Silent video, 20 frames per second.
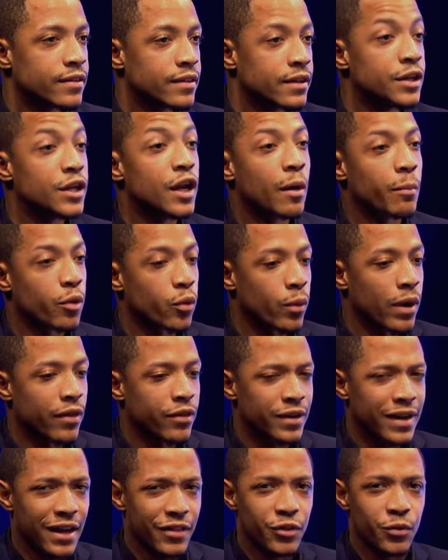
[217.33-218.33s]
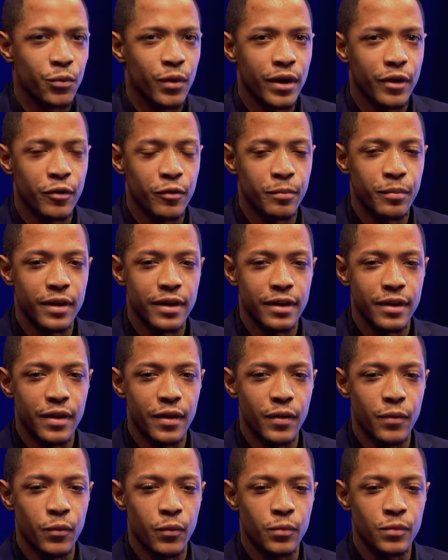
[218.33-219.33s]
the number rather, not the record, but
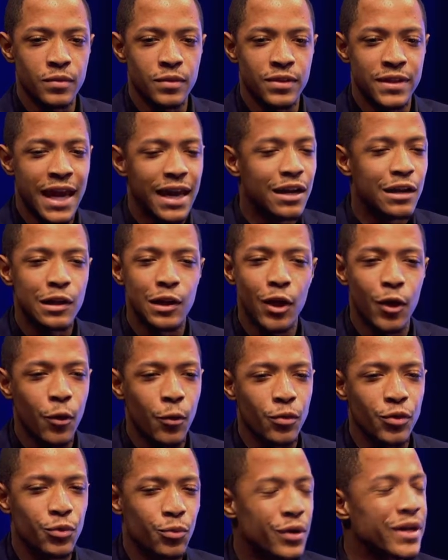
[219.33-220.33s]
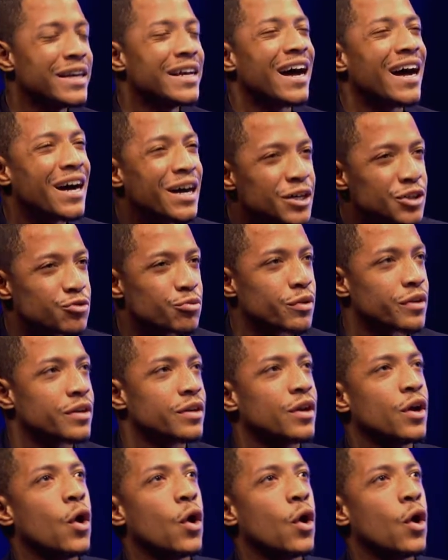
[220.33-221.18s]
that alone, 300.